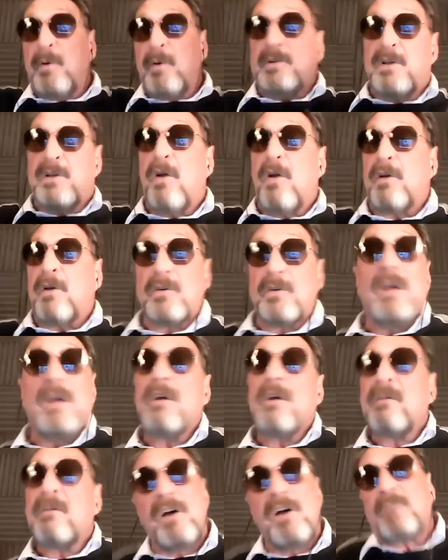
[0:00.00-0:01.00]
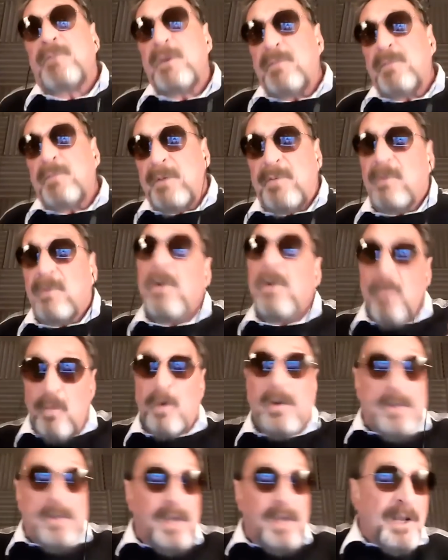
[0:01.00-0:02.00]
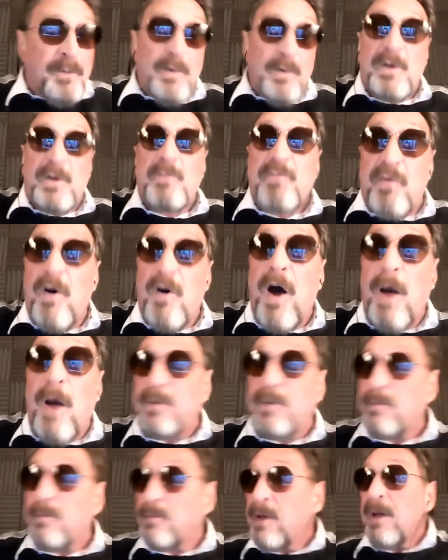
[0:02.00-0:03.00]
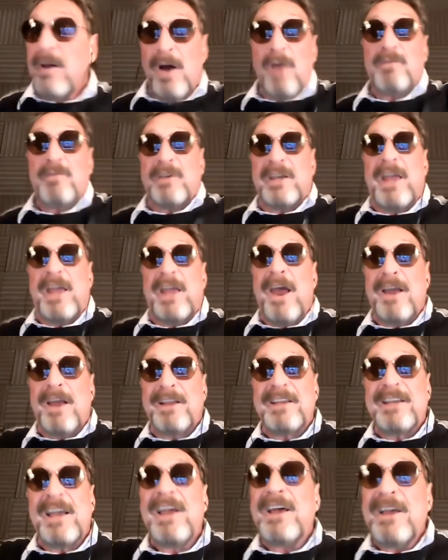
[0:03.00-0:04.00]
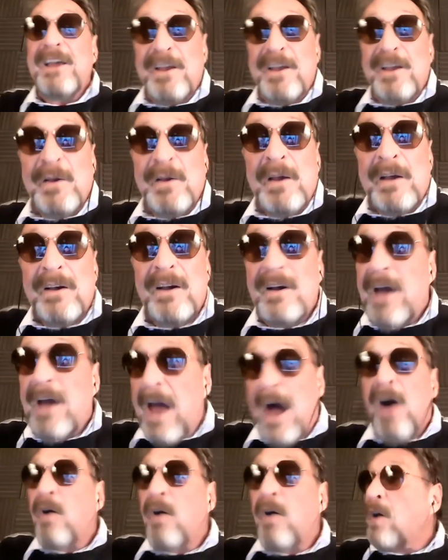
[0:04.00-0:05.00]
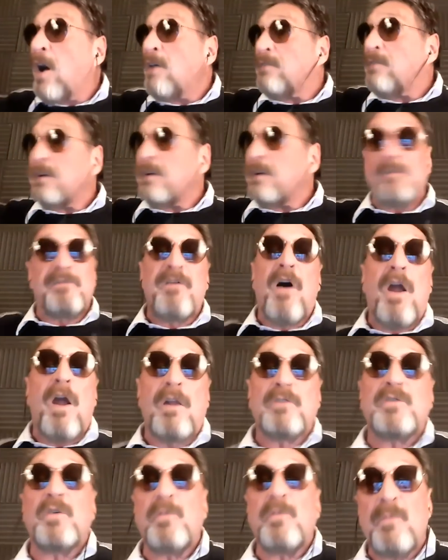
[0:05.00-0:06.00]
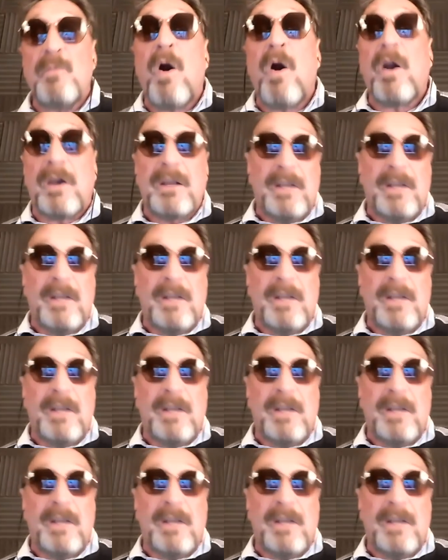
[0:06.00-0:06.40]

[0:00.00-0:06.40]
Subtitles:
US dollar goes? Fuck me, people. We're dealing with a problem of getting out of a volatile market